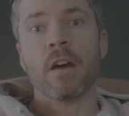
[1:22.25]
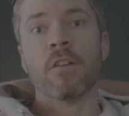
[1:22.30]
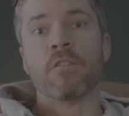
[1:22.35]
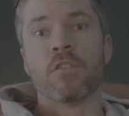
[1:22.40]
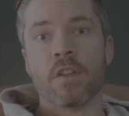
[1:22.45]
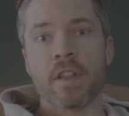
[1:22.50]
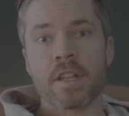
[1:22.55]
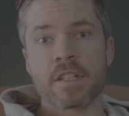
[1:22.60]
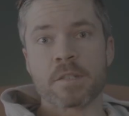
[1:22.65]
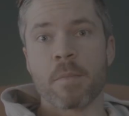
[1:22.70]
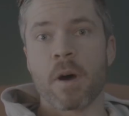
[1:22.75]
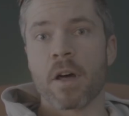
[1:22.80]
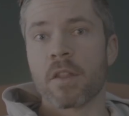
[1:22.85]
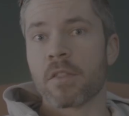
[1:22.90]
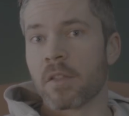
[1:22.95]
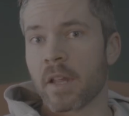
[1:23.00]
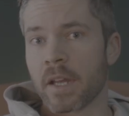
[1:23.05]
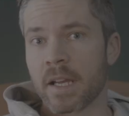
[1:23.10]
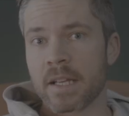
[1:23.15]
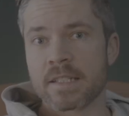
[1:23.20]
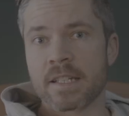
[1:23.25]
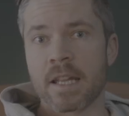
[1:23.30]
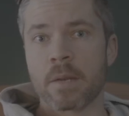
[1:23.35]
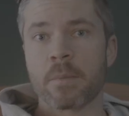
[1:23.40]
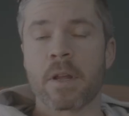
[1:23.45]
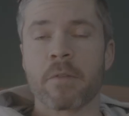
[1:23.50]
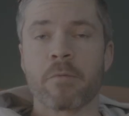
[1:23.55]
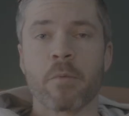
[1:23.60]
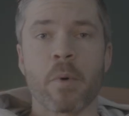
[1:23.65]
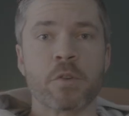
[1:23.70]
For this month, like I said,
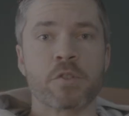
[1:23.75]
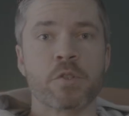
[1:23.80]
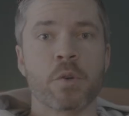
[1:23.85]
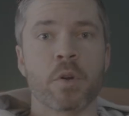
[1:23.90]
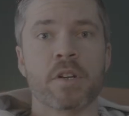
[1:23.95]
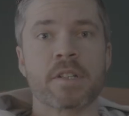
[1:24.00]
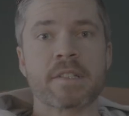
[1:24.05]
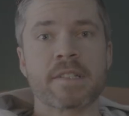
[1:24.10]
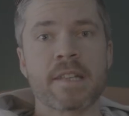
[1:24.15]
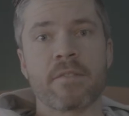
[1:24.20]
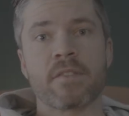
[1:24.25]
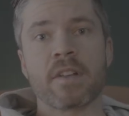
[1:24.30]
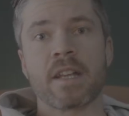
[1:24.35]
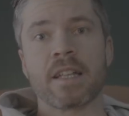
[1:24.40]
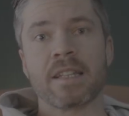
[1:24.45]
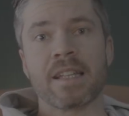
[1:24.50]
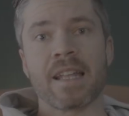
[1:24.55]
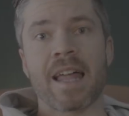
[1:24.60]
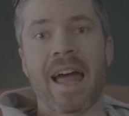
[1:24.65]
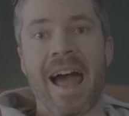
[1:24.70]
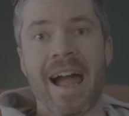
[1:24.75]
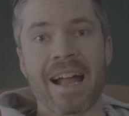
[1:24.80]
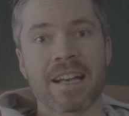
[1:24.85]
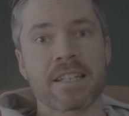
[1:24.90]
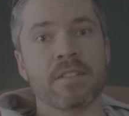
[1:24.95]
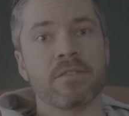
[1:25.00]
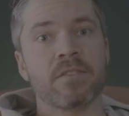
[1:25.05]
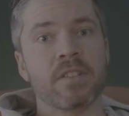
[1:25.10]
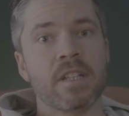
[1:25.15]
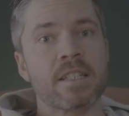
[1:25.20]
we have about 278
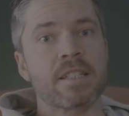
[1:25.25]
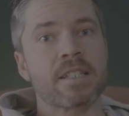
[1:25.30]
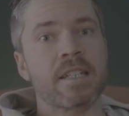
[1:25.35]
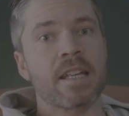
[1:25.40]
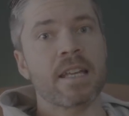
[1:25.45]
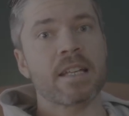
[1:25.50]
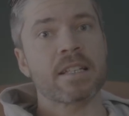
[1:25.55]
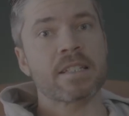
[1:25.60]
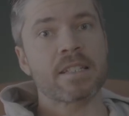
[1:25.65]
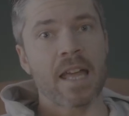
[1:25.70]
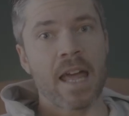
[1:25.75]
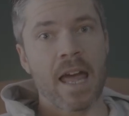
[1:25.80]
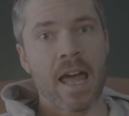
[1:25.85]
active listings